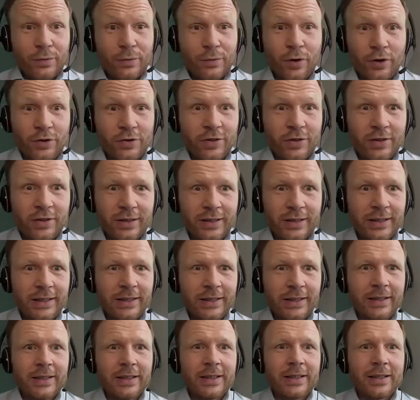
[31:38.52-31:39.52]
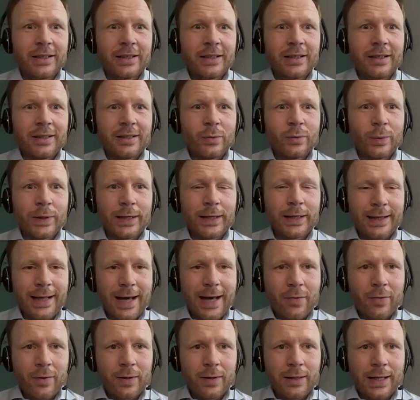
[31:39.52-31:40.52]
fortunately, we are now
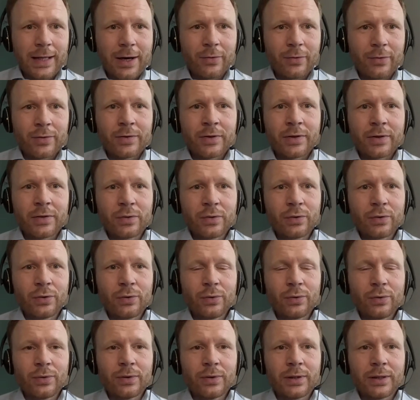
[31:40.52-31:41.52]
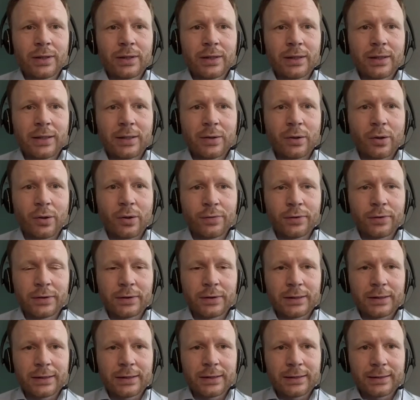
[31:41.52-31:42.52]
allowed to offer
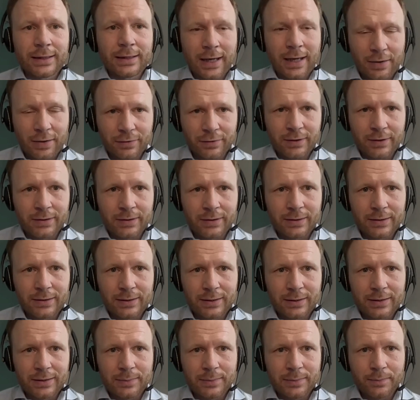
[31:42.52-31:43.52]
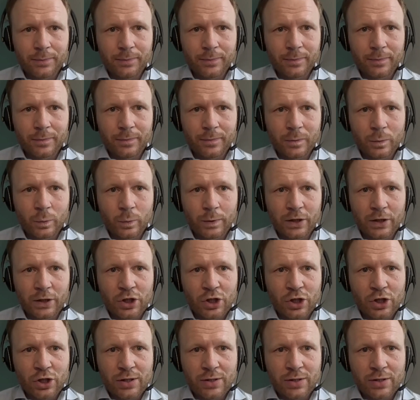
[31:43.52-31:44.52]
a cover,
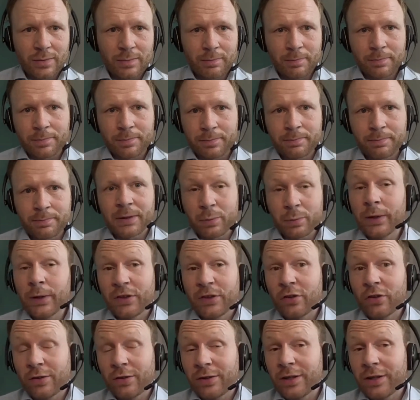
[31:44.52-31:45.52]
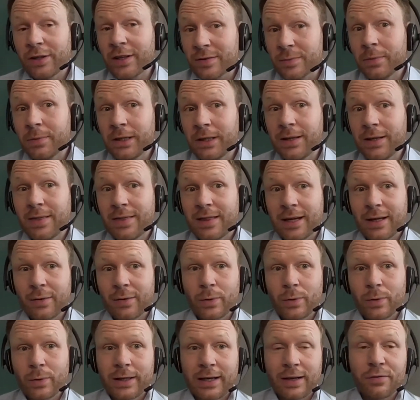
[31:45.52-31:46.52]
which doesn't mean that we
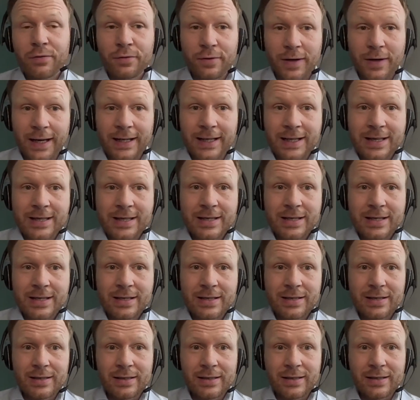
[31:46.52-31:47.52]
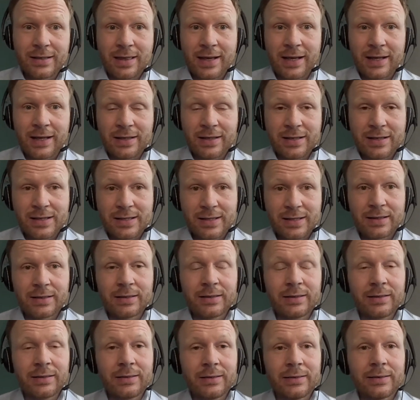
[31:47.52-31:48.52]
can finance it. That is
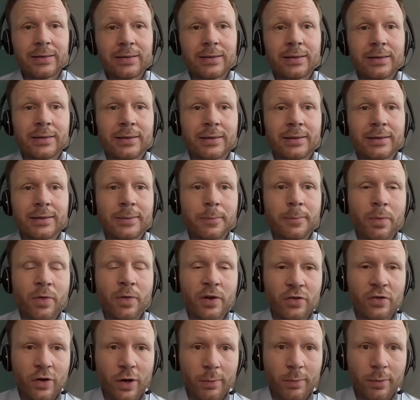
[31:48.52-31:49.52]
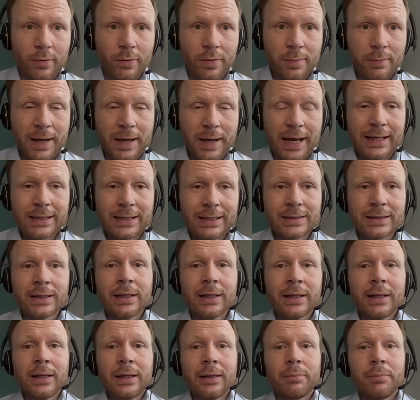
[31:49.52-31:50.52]
still the job of the
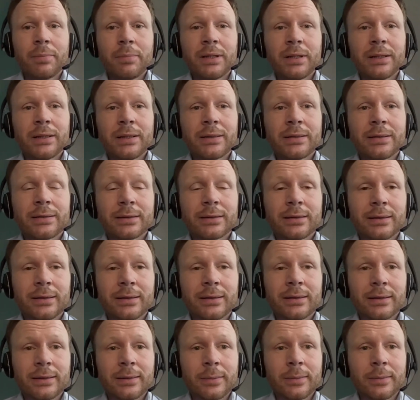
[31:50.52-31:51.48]
banks. But